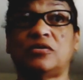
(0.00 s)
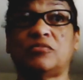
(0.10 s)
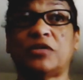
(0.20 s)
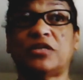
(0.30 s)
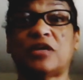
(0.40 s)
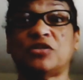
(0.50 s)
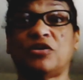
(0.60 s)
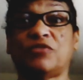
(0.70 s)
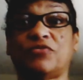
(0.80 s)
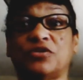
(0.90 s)
My dad was in
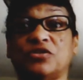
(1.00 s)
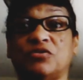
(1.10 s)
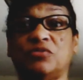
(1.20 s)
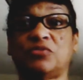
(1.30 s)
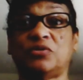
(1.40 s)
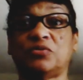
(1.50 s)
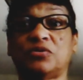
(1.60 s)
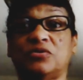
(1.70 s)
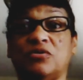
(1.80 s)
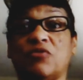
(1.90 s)
the Air Force, so we
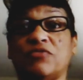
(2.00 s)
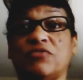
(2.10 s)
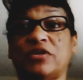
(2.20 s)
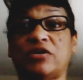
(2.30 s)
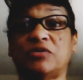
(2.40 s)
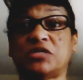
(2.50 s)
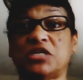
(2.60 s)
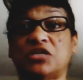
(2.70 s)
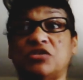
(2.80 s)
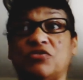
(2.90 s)
were over there. He was
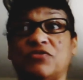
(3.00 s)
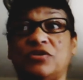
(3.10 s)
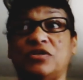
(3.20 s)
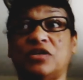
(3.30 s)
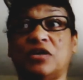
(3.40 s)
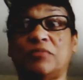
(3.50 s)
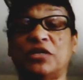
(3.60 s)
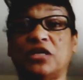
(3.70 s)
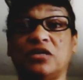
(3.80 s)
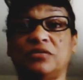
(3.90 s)
stationed over in
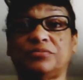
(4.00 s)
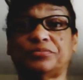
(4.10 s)
Manila.